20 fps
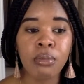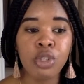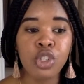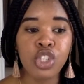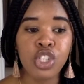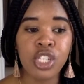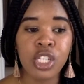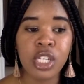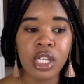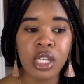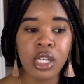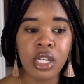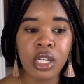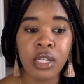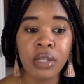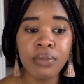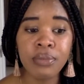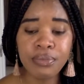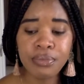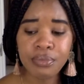
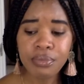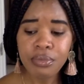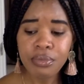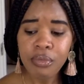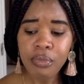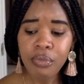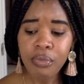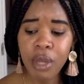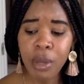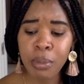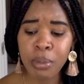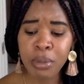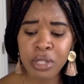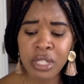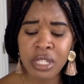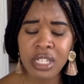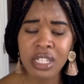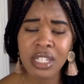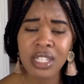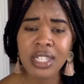she
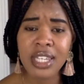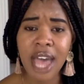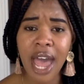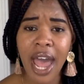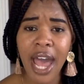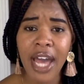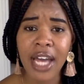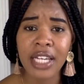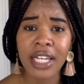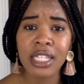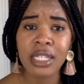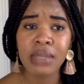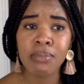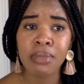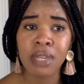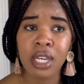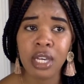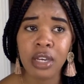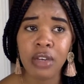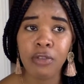proceeded to ask
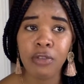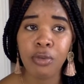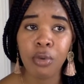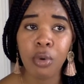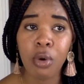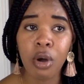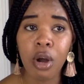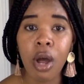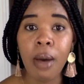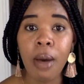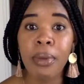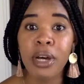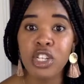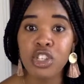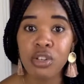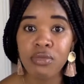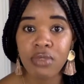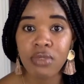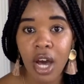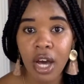me for a bunch
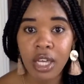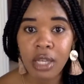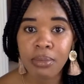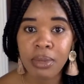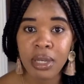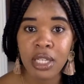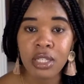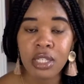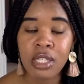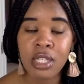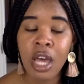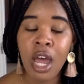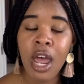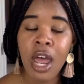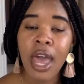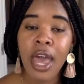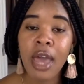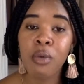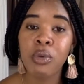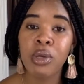of documents,
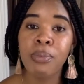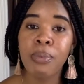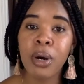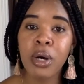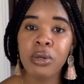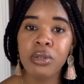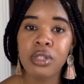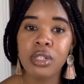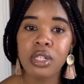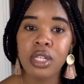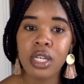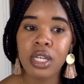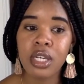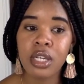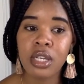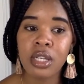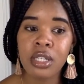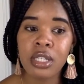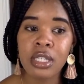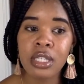and we
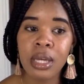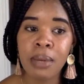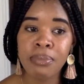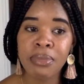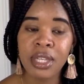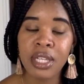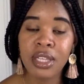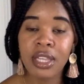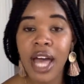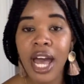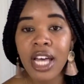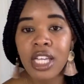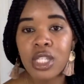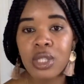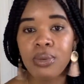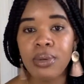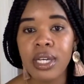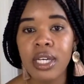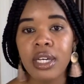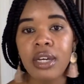posted something
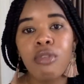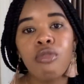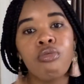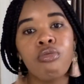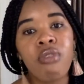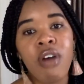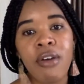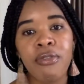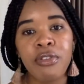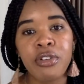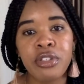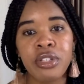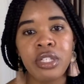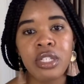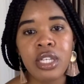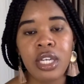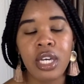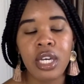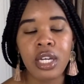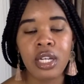last week
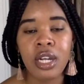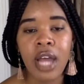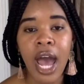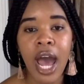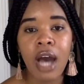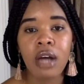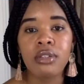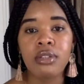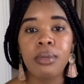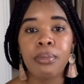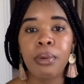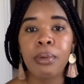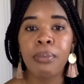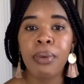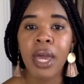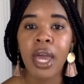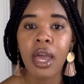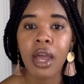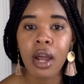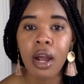referencing how to
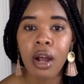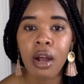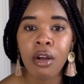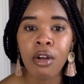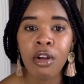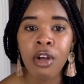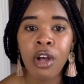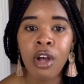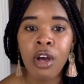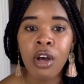prepare